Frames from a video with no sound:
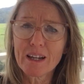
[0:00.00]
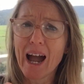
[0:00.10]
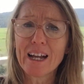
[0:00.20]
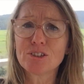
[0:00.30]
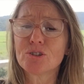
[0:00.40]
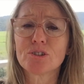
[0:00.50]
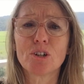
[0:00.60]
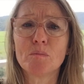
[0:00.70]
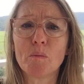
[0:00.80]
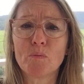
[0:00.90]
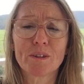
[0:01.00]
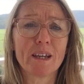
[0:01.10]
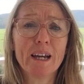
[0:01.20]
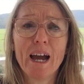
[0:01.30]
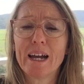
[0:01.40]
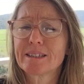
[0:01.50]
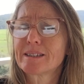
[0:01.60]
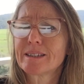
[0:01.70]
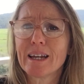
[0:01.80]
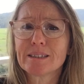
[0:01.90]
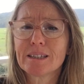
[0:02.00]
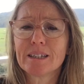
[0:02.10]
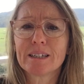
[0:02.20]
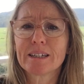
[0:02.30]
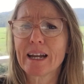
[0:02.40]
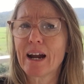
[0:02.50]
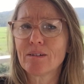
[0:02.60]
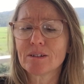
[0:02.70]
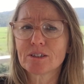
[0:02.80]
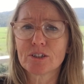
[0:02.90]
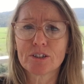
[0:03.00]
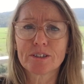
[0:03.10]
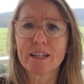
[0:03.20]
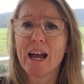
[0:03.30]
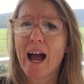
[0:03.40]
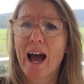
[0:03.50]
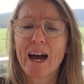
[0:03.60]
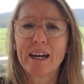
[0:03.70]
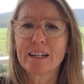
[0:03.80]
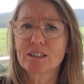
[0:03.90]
and just come up with a setting, characters, and a